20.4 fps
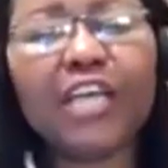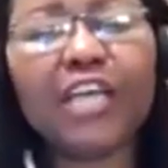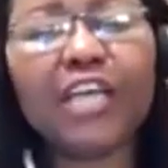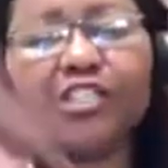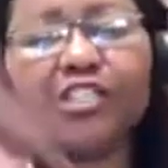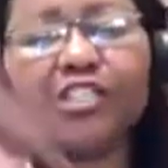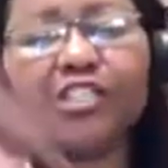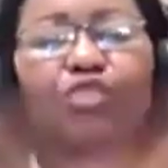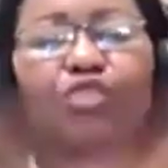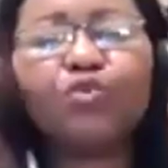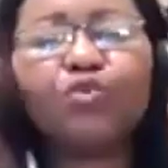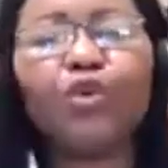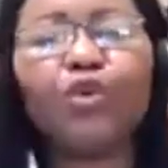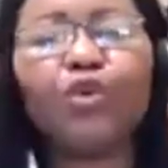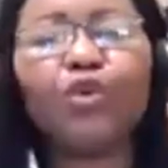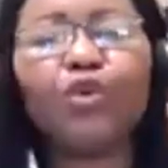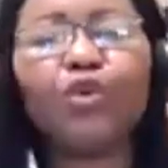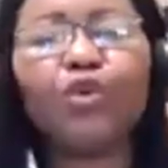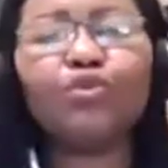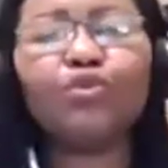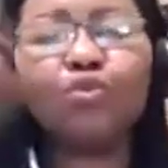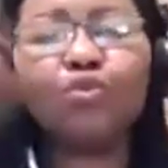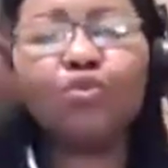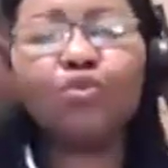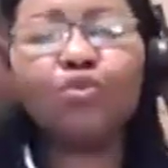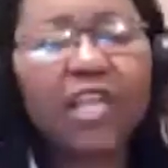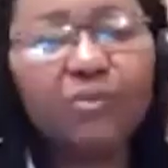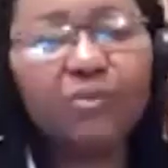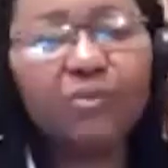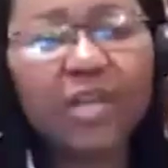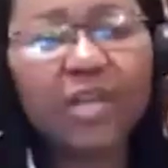think that they just
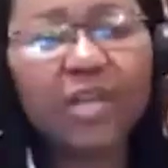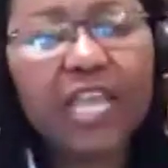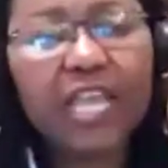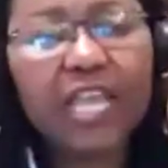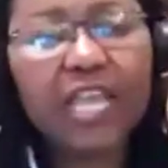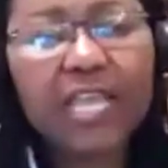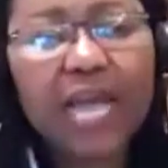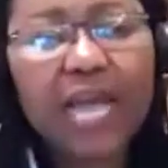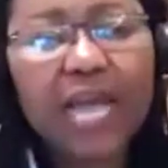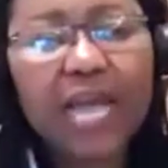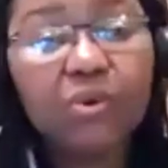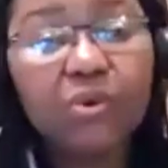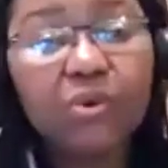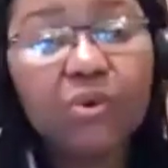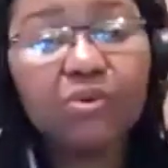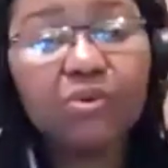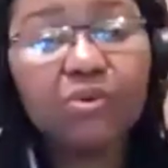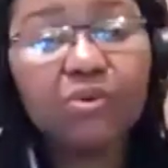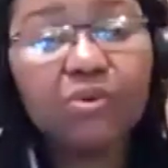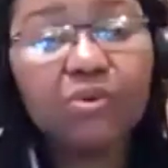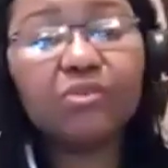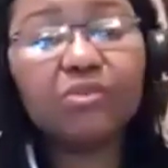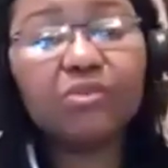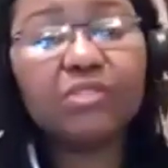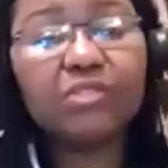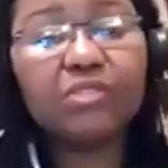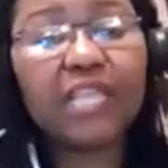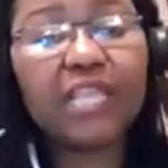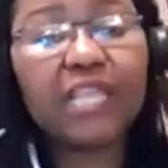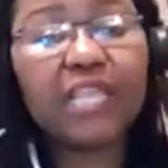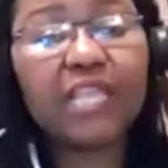want to grow anyhow
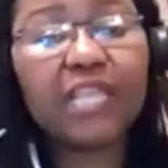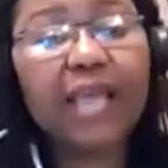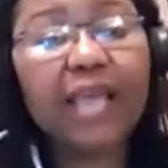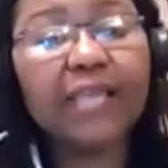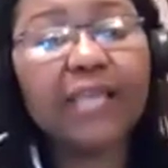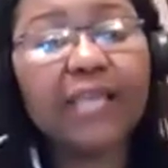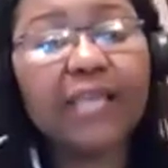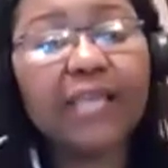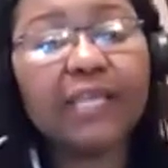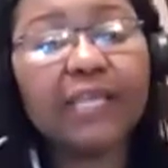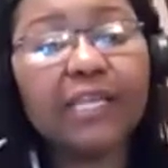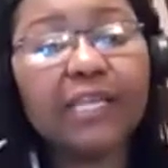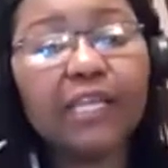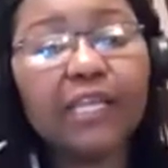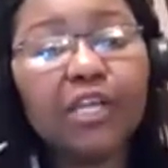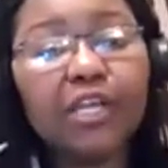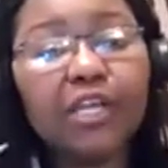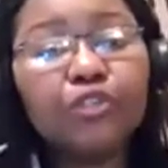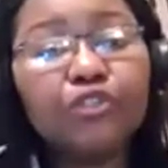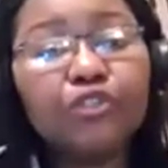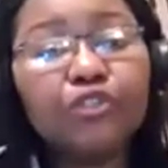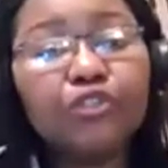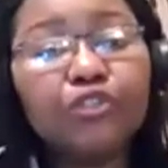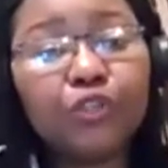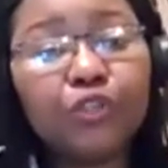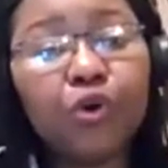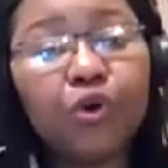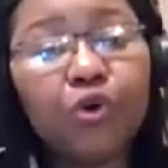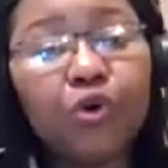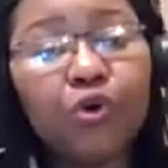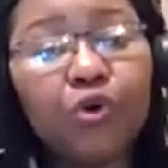they like.
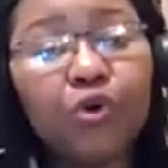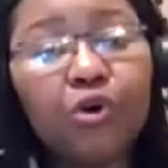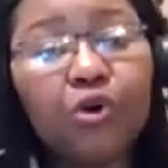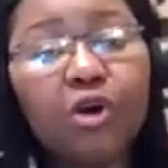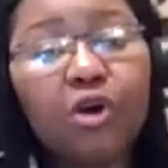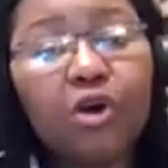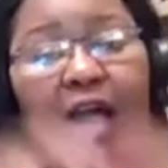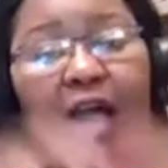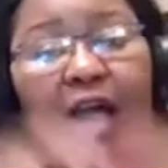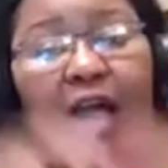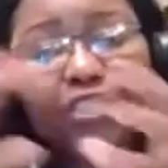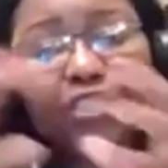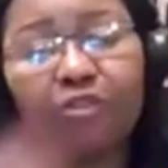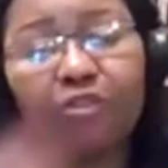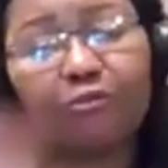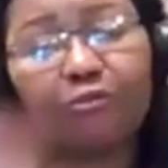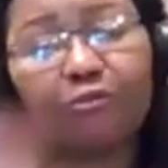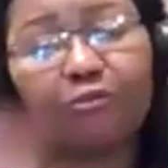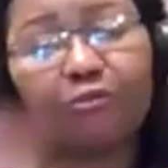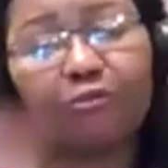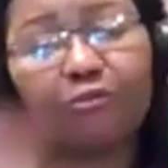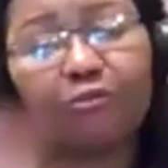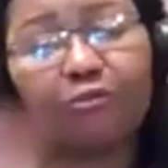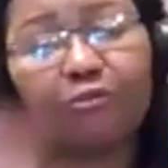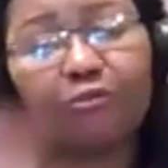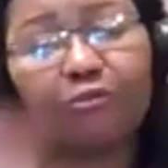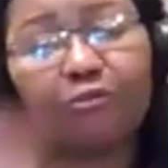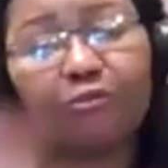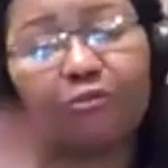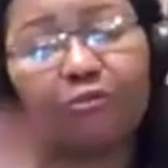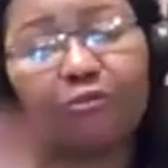So as you're
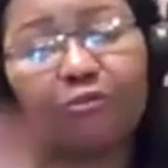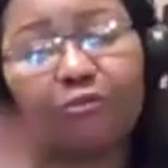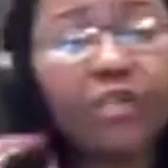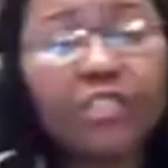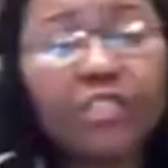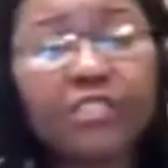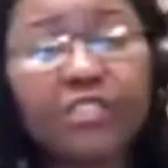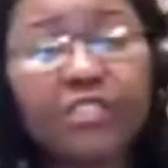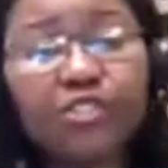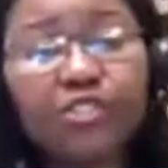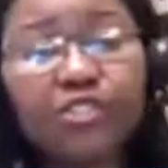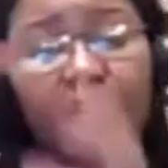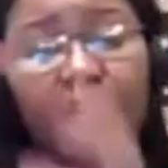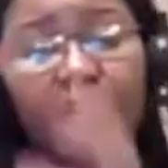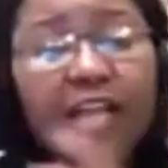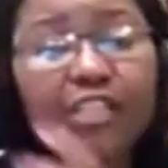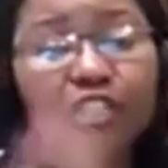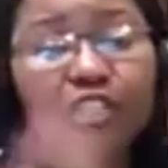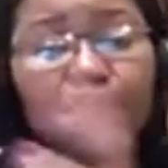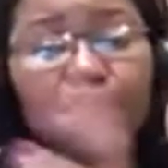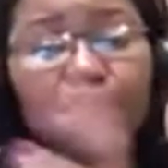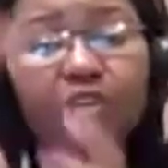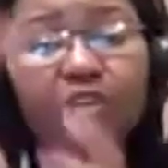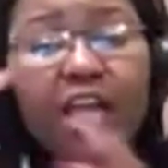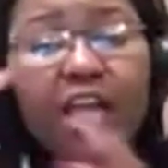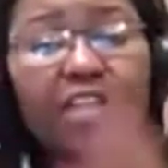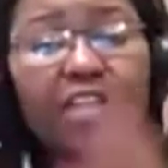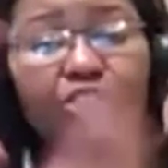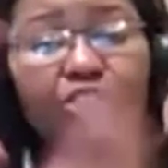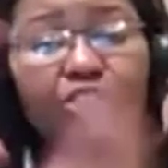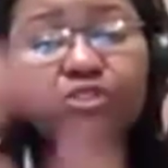feeding your body with
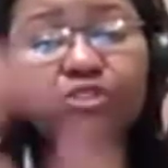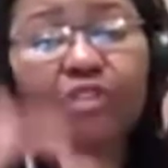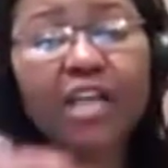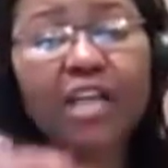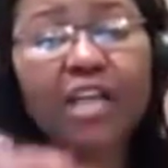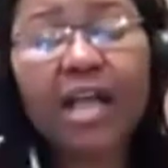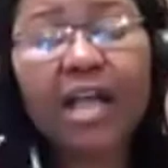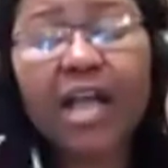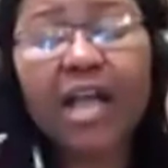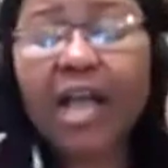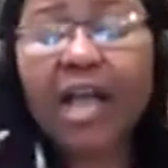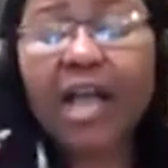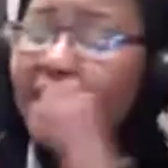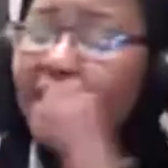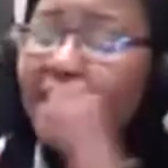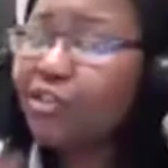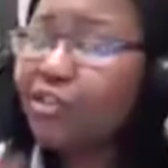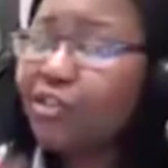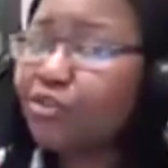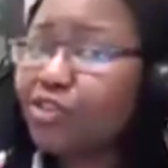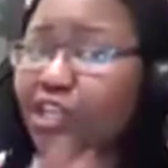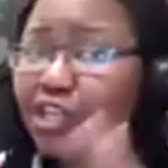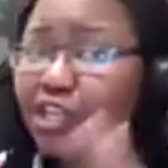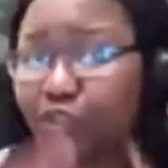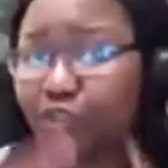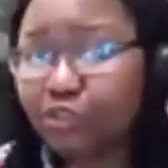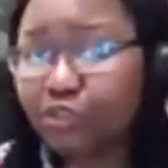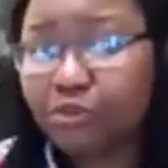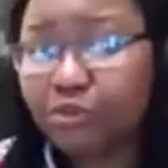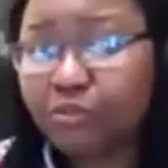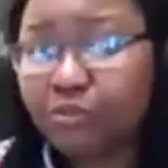sugar,
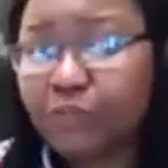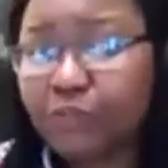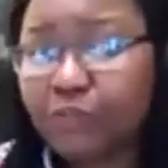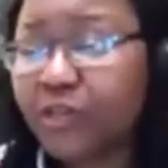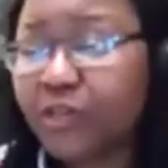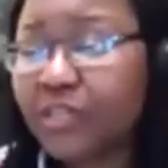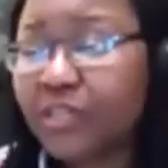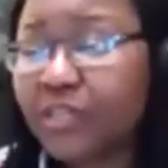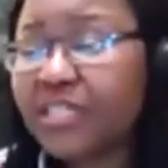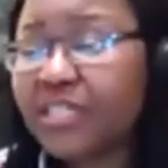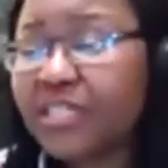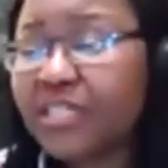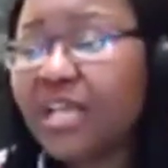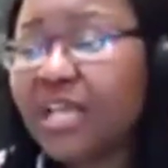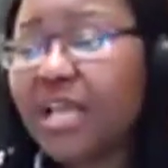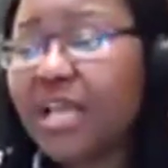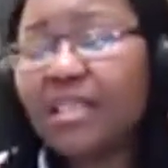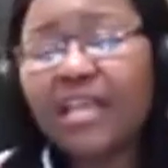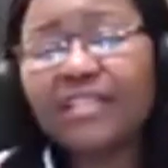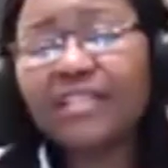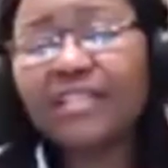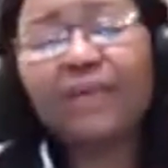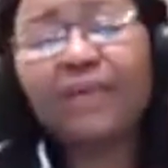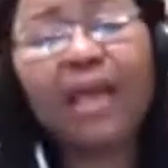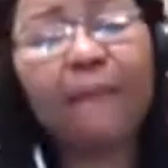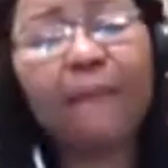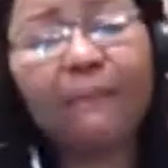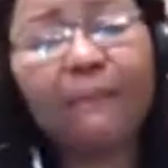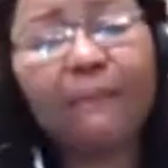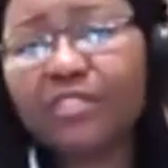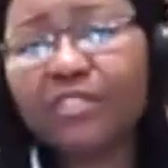either you think it's good, because
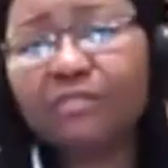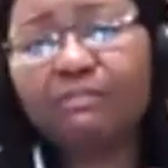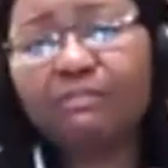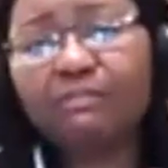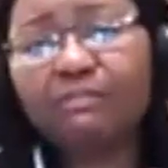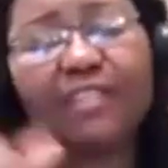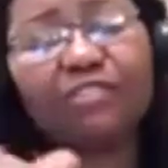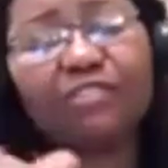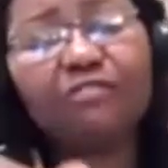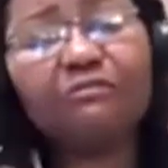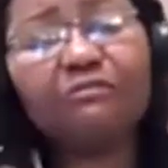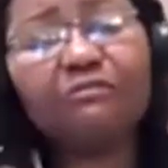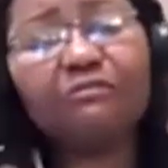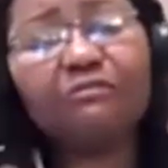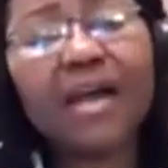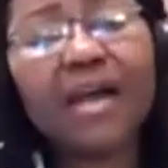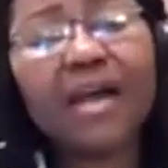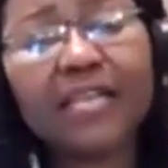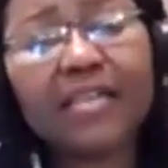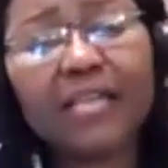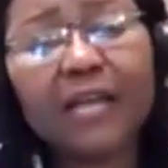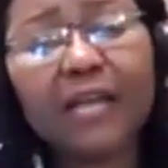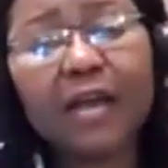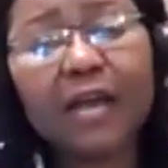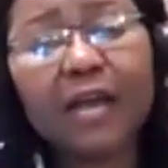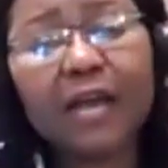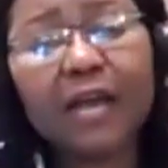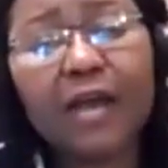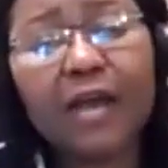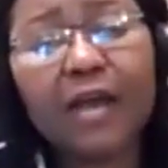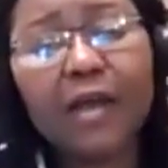that's why I put in part of
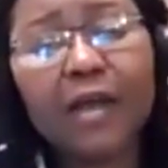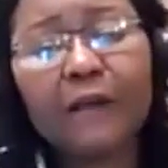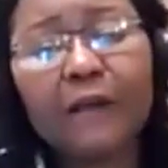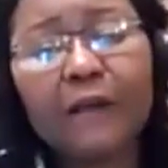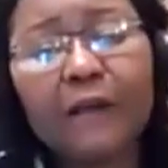my